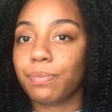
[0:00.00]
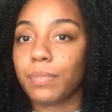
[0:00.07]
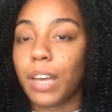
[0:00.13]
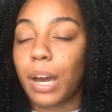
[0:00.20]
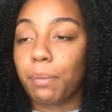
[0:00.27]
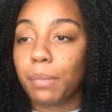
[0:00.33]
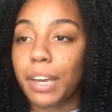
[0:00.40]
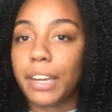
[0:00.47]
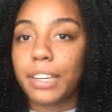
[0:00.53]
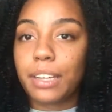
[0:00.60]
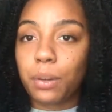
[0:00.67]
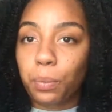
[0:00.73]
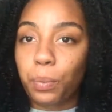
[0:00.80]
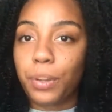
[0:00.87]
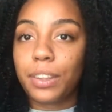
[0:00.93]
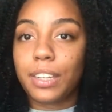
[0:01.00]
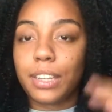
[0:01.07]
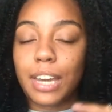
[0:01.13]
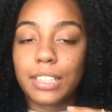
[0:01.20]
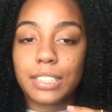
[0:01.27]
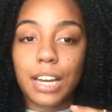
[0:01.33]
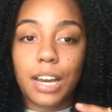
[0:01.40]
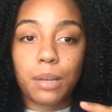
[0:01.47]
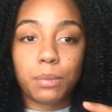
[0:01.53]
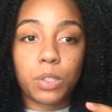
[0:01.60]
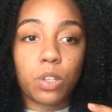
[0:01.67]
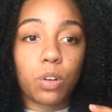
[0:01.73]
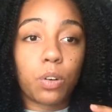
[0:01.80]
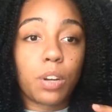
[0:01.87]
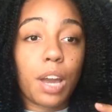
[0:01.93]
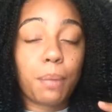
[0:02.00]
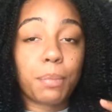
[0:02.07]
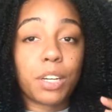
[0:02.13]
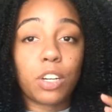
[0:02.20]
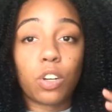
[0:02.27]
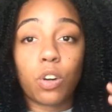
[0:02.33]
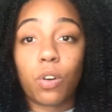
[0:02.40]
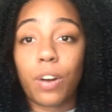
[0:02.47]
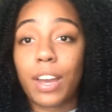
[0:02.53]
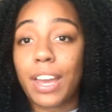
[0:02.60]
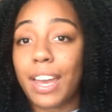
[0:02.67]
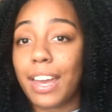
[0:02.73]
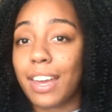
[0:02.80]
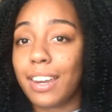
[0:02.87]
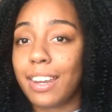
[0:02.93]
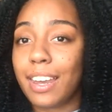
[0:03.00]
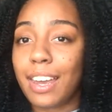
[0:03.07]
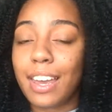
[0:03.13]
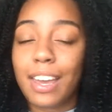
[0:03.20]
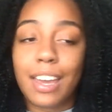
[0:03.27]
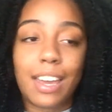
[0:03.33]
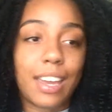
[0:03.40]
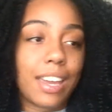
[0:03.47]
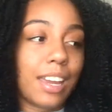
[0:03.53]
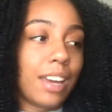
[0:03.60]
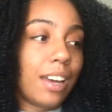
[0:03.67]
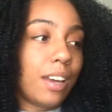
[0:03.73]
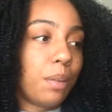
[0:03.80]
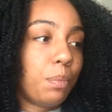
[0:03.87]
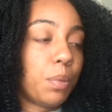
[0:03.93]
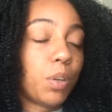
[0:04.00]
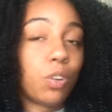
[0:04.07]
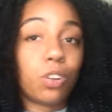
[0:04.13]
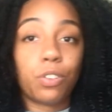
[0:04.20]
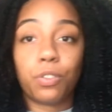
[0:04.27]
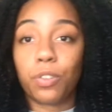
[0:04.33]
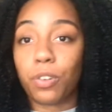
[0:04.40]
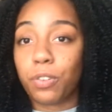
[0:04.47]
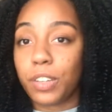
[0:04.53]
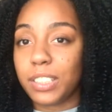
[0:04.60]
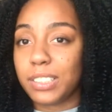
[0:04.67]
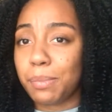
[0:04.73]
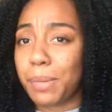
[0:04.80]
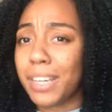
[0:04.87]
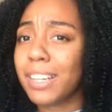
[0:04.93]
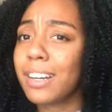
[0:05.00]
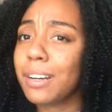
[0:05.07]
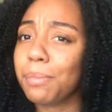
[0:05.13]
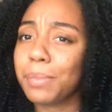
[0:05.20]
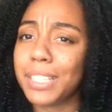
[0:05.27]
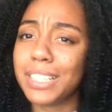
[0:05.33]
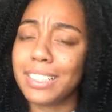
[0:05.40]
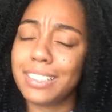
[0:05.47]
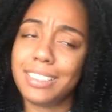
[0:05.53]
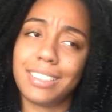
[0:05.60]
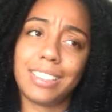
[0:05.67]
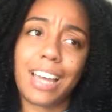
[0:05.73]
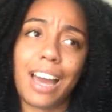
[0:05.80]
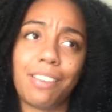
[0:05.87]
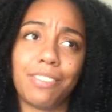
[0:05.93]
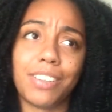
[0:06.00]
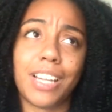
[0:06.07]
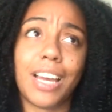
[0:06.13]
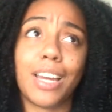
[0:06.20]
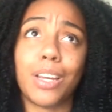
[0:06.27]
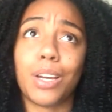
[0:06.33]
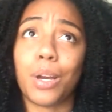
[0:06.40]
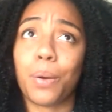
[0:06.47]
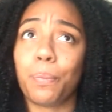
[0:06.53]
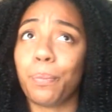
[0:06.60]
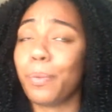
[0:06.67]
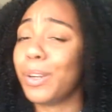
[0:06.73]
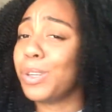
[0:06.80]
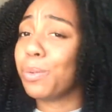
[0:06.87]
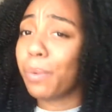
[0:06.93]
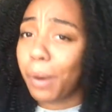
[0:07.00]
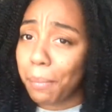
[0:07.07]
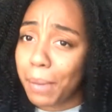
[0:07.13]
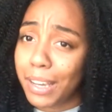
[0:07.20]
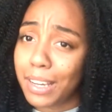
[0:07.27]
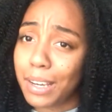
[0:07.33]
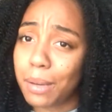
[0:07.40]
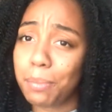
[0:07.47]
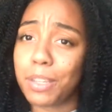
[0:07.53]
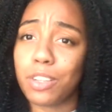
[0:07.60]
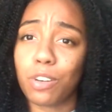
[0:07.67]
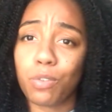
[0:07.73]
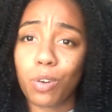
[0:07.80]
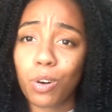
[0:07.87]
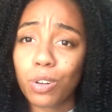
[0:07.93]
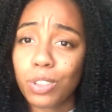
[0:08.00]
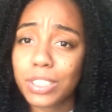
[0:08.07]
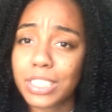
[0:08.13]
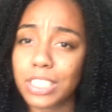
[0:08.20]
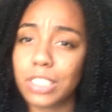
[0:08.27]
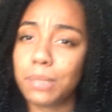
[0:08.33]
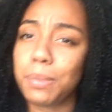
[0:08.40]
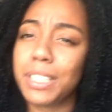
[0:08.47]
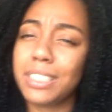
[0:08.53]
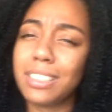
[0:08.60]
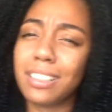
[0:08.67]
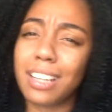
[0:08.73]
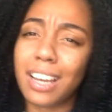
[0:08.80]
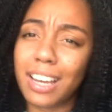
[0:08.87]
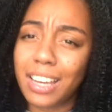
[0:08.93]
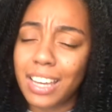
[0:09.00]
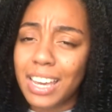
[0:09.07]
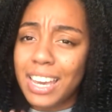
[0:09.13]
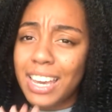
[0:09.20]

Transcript: I'm like within that time zone. I'm gonna go ahead and put on a full face of makeup because I feel like when you wear makeup in your photos, it just makes it a lot